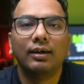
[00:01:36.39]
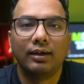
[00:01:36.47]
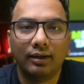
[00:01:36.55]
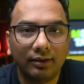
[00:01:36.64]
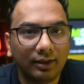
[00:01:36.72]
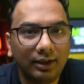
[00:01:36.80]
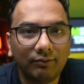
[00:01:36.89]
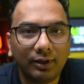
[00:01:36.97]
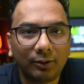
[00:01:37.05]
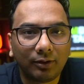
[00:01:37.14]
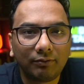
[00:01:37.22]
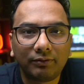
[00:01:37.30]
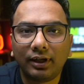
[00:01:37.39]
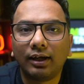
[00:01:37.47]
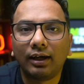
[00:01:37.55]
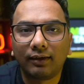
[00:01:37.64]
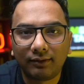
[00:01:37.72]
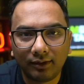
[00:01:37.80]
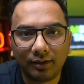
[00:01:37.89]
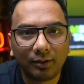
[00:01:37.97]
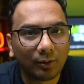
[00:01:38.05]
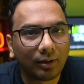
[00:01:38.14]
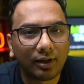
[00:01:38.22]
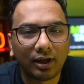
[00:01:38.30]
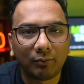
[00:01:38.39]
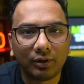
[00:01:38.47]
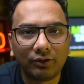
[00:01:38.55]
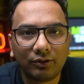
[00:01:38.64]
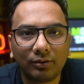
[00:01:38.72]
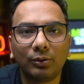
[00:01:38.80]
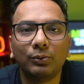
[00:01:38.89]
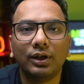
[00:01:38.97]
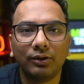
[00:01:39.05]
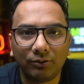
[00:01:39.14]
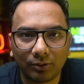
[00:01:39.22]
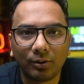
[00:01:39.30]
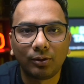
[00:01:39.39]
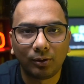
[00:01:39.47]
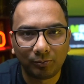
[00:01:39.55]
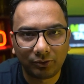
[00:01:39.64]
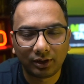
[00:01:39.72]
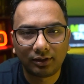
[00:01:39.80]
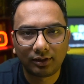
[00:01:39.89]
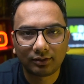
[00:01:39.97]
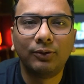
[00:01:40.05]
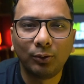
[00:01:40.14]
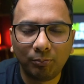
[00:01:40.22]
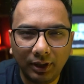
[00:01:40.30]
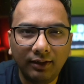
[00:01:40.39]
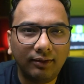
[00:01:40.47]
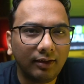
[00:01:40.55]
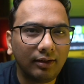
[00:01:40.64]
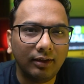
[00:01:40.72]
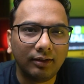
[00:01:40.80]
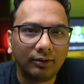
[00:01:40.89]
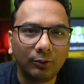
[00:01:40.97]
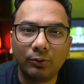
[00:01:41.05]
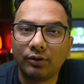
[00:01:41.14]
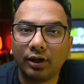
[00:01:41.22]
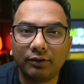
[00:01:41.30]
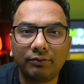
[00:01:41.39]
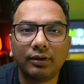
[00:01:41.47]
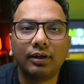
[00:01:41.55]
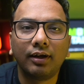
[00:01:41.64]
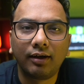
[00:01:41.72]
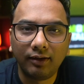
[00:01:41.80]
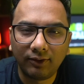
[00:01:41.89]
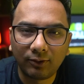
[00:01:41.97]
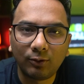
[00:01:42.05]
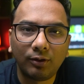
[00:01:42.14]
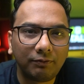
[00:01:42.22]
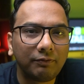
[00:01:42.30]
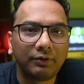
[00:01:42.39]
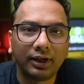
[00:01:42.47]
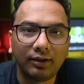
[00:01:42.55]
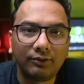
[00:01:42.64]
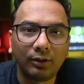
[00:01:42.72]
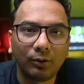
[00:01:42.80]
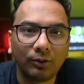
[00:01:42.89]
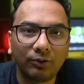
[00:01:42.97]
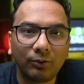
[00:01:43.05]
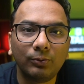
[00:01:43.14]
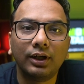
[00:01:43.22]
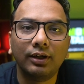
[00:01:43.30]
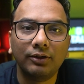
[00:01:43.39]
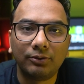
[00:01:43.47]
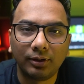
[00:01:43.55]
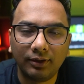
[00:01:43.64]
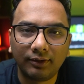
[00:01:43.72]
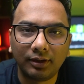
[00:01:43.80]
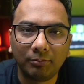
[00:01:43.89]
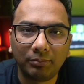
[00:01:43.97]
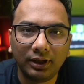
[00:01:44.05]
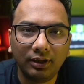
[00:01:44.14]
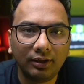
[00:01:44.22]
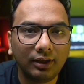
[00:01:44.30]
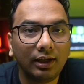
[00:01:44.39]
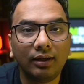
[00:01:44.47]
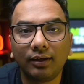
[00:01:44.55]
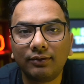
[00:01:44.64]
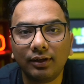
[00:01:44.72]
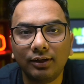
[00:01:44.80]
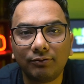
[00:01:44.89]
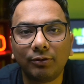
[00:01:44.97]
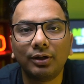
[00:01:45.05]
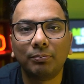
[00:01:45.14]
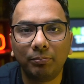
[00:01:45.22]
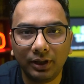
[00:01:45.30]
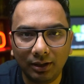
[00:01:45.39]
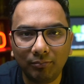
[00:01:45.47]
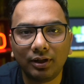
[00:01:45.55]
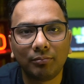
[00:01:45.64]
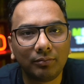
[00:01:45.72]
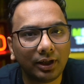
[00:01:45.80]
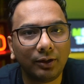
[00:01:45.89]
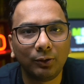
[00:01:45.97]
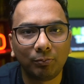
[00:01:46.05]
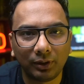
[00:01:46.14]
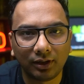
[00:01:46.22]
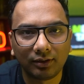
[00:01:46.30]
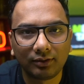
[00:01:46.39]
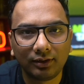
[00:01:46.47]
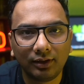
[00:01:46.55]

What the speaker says: in the event of an accident or a damage to the insured object. So basically, you transfer the risk of a financial loss to the insurance company in exchange for the premium that you pay.